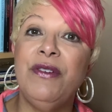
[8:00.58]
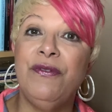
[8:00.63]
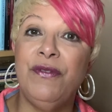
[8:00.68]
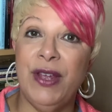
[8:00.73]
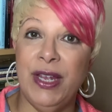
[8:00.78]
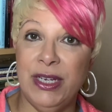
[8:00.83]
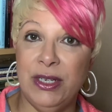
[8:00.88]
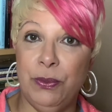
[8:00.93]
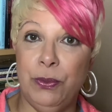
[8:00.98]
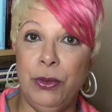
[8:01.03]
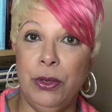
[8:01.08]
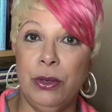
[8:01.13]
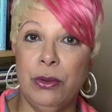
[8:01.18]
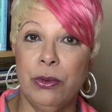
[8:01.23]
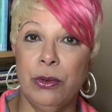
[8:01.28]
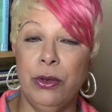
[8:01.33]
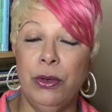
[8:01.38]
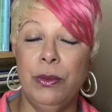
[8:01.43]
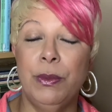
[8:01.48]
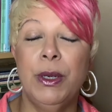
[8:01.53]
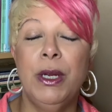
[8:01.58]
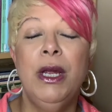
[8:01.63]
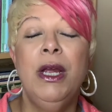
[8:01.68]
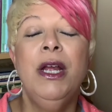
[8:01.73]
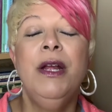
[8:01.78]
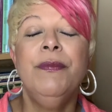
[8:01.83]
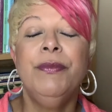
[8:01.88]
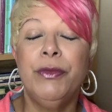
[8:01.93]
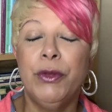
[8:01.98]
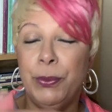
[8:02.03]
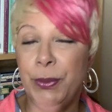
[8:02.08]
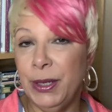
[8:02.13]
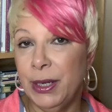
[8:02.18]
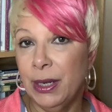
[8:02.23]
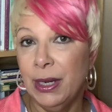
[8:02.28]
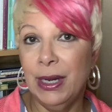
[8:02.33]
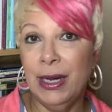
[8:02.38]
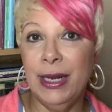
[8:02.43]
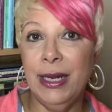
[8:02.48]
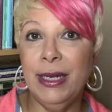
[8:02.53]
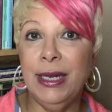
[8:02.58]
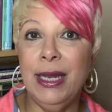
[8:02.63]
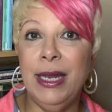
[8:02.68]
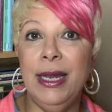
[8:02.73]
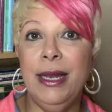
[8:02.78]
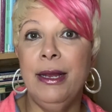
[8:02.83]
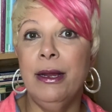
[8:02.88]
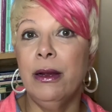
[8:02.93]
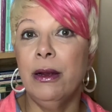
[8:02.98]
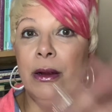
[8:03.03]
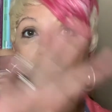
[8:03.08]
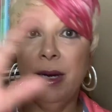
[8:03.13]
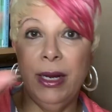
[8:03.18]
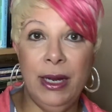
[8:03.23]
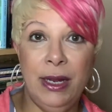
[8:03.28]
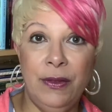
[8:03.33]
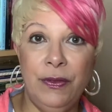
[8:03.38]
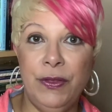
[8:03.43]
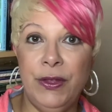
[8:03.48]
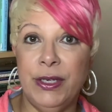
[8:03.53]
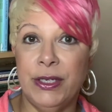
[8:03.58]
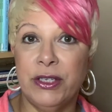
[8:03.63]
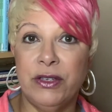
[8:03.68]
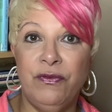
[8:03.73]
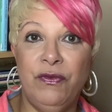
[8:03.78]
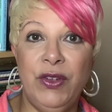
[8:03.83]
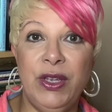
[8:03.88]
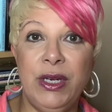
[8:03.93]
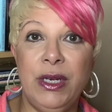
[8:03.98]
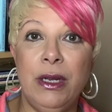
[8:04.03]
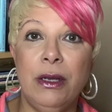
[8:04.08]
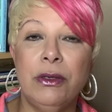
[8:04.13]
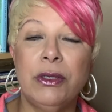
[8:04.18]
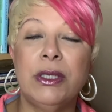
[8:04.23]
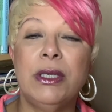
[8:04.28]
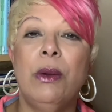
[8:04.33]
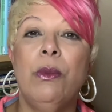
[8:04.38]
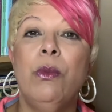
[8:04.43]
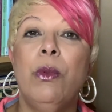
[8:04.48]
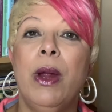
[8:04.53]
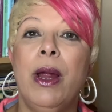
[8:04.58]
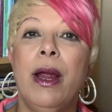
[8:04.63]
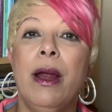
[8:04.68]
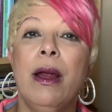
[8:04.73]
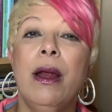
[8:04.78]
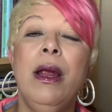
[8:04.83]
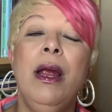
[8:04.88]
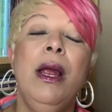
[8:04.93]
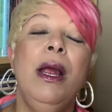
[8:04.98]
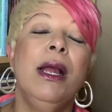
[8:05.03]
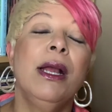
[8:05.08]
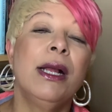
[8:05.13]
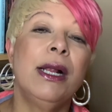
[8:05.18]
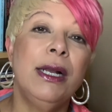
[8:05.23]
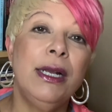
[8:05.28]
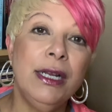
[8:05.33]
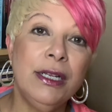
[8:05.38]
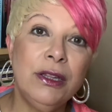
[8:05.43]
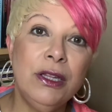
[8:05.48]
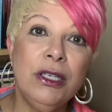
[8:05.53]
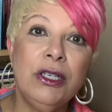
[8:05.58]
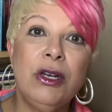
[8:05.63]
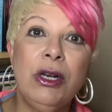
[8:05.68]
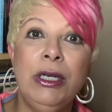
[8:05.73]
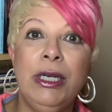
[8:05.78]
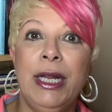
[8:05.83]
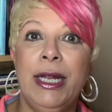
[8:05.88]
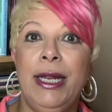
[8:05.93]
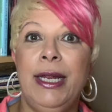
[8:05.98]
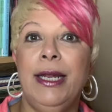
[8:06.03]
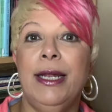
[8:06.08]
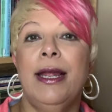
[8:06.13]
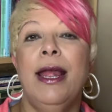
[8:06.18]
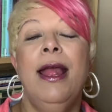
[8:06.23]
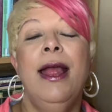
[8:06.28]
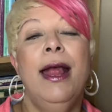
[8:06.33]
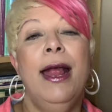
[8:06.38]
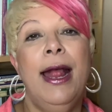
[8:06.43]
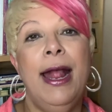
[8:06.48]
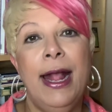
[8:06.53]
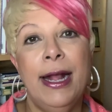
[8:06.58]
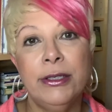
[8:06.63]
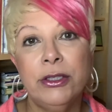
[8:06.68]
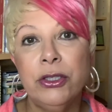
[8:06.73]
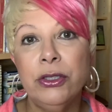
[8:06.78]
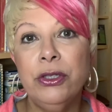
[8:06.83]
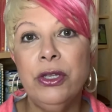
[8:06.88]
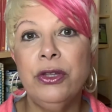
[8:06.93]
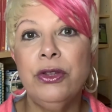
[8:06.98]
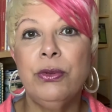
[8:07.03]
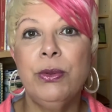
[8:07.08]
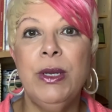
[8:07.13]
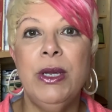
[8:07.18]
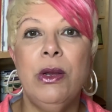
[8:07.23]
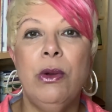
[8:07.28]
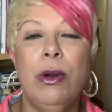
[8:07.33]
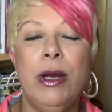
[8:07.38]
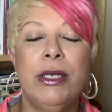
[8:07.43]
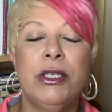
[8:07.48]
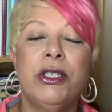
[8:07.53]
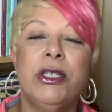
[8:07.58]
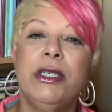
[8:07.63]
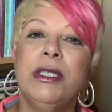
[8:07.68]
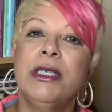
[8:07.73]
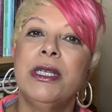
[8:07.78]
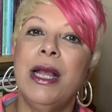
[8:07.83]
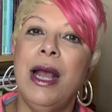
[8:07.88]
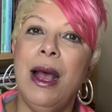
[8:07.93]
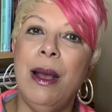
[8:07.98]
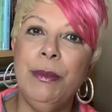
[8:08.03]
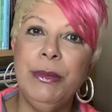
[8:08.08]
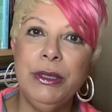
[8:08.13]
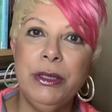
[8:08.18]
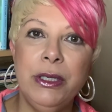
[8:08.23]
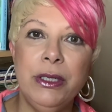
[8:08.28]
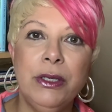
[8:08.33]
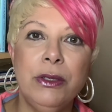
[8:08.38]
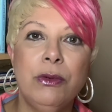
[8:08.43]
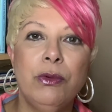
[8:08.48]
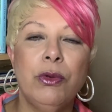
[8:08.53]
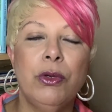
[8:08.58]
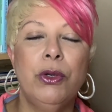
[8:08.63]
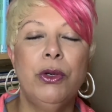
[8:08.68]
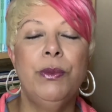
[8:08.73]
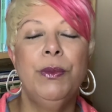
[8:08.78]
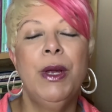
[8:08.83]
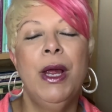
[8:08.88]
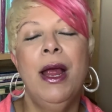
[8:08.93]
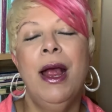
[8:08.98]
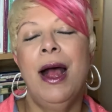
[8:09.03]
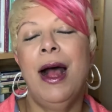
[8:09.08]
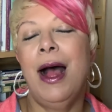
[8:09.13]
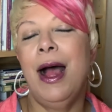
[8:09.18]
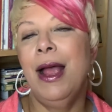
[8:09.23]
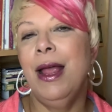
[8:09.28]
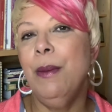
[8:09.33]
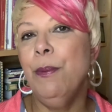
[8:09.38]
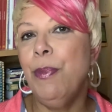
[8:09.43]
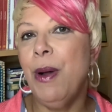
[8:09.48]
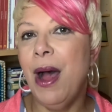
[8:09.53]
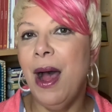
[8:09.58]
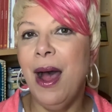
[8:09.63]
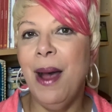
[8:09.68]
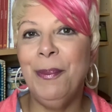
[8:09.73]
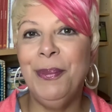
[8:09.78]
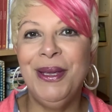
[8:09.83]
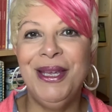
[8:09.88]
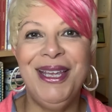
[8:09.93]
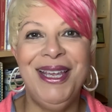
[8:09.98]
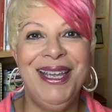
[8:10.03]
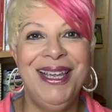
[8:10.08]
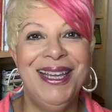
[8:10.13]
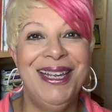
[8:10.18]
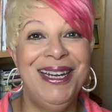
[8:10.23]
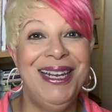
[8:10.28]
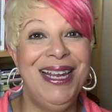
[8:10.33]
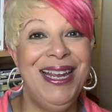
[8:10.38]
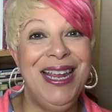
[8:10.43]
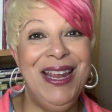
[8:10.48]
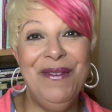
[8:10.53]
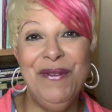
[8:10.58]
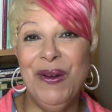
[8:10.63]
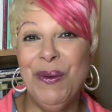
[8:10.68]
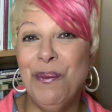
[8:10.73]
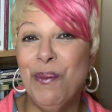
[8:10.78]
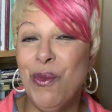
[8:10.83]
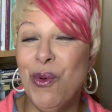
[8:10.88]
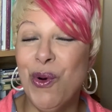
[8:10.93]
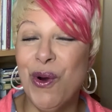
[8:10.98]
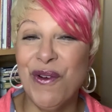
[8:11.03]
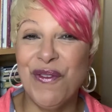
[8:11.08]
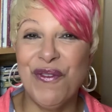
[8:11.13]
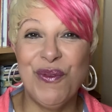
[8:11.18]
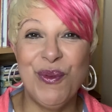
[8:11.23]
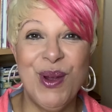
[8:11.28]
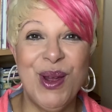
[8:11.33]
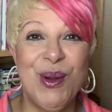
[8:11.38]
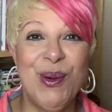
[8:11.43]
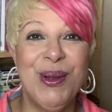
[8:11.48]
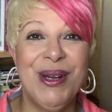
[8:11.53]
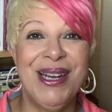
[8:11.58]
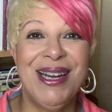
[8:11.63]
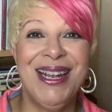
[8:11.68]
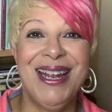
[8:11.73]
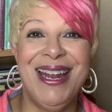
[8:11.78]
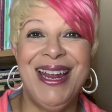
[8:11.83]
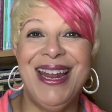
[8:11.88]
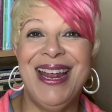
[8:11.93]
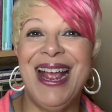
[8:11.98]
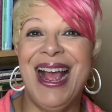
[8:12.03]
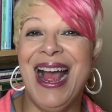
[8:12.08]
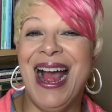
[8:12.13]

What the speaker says: Facebook group. There'll be a link here in this video somewhere. Click the link, answer the 3 questions, come into the group. I am popping in even more frequently.